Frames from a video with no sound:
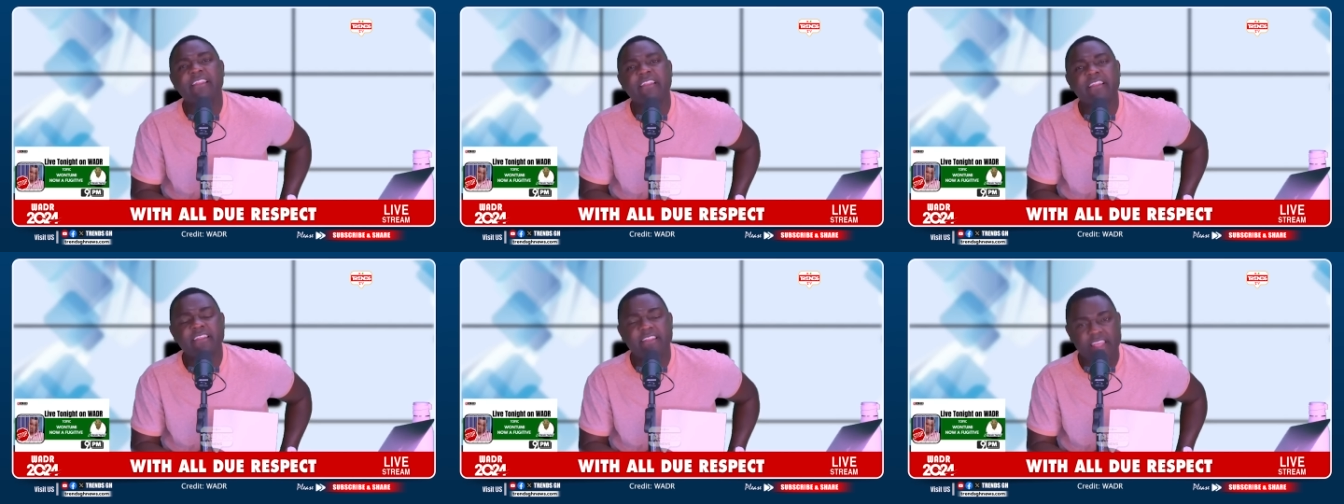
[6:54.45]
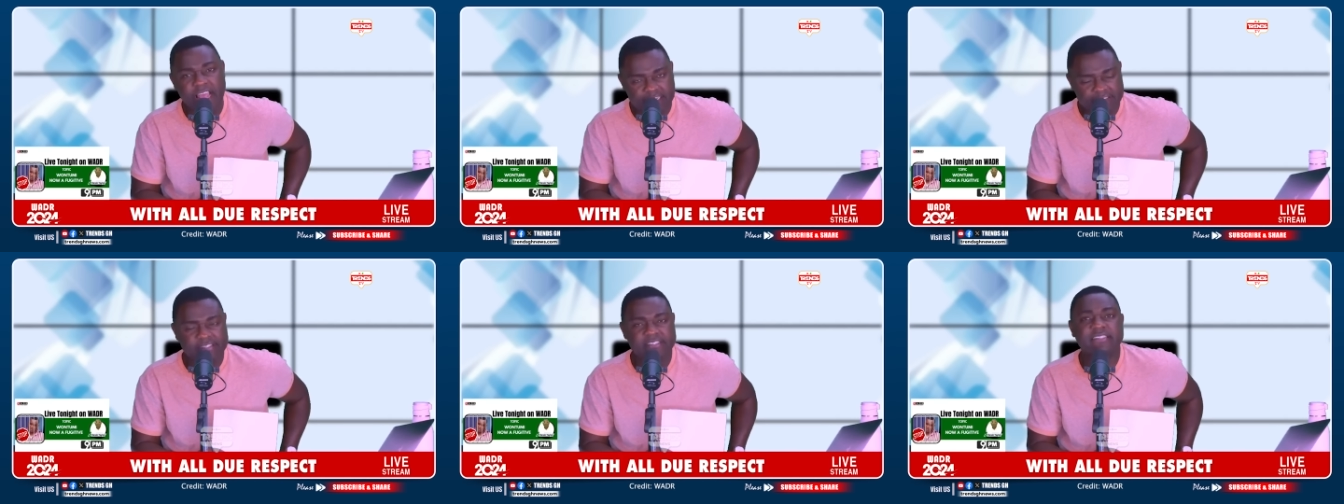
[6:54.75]

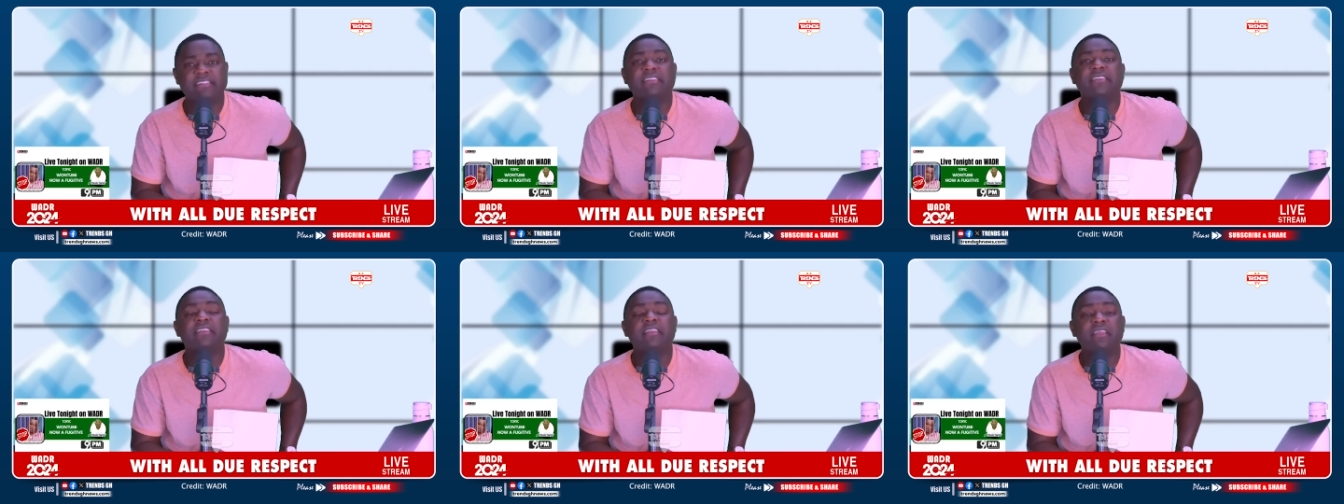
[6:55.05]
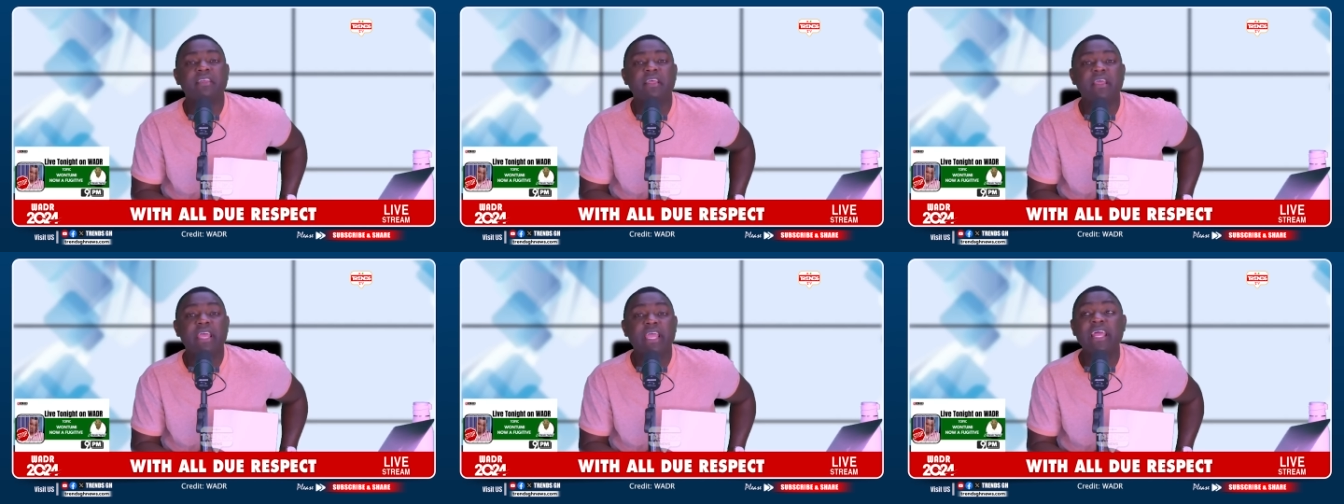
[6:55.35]
Yes.
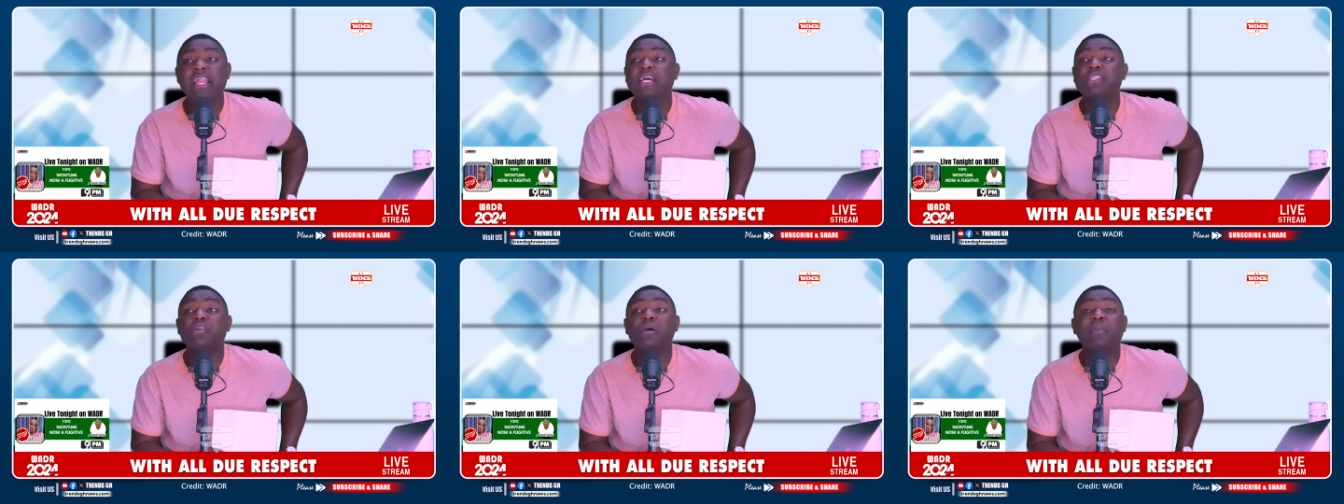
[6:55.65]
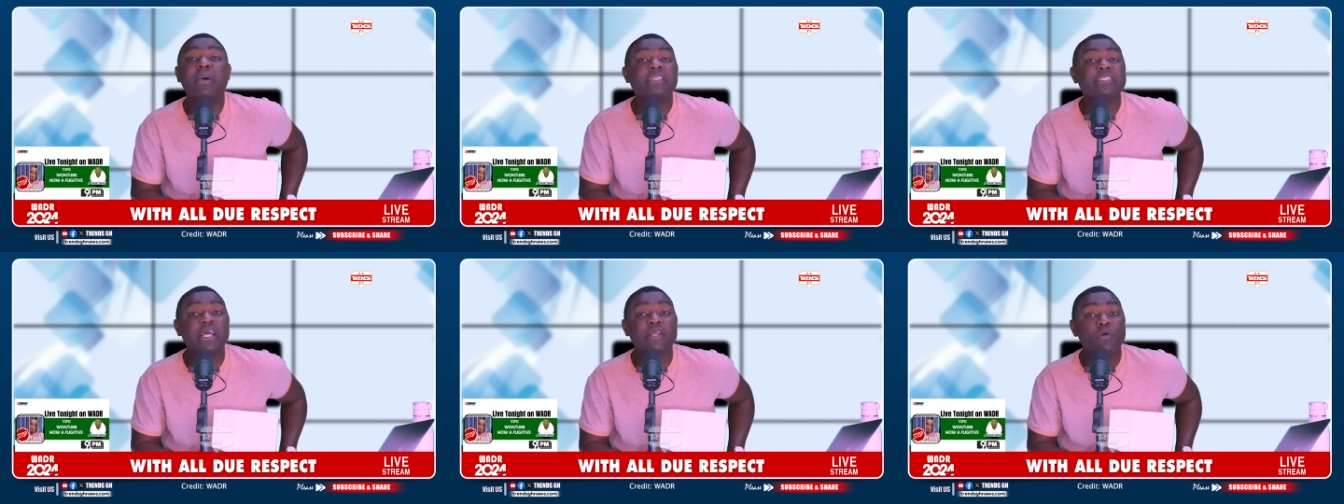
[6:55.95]
It does not
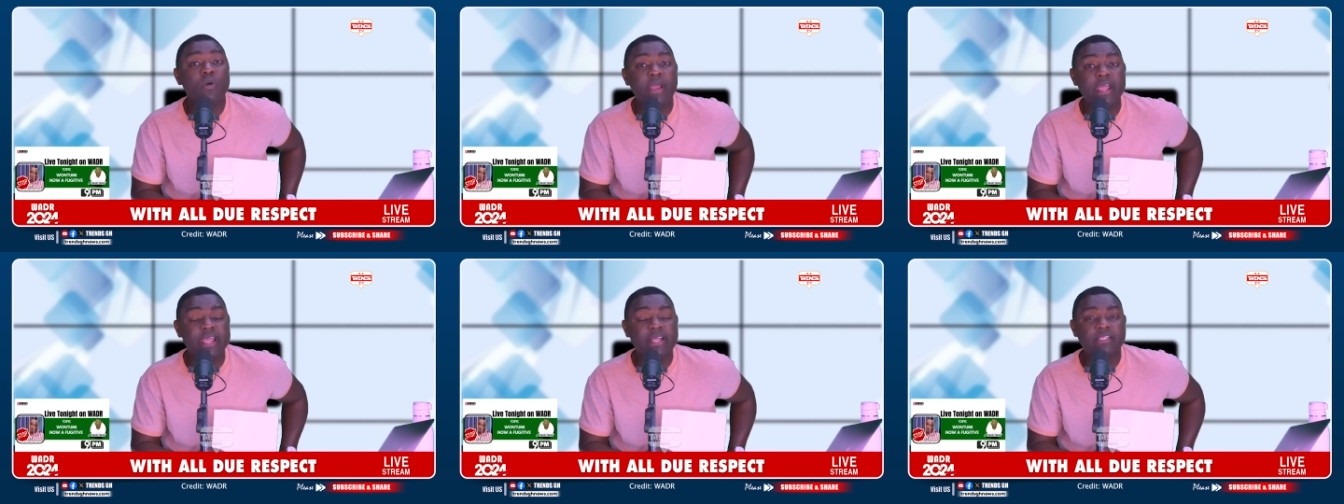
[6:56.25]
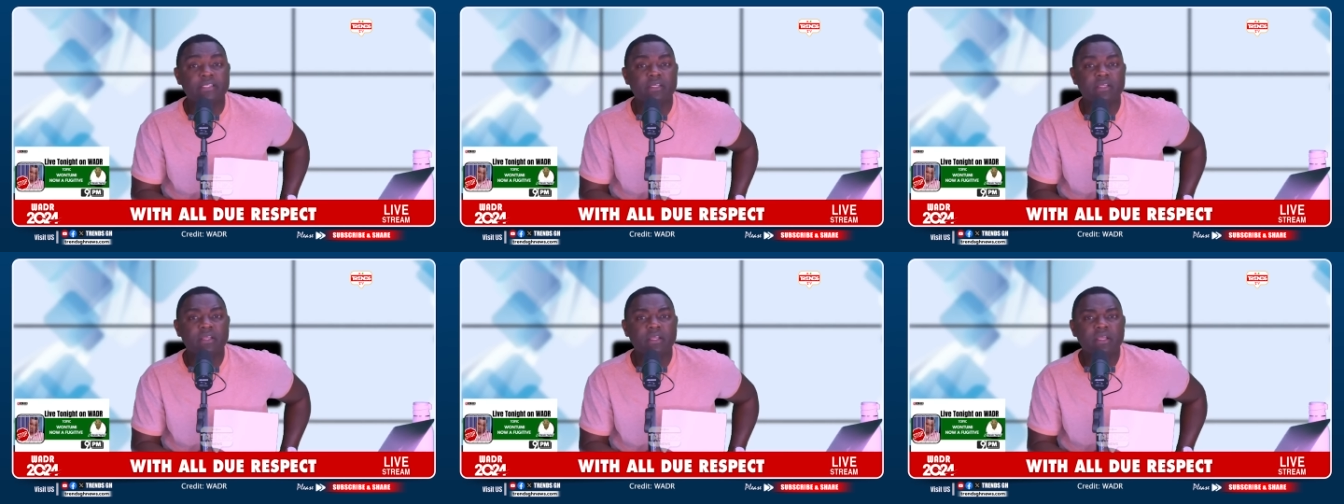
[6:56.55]
matter your age.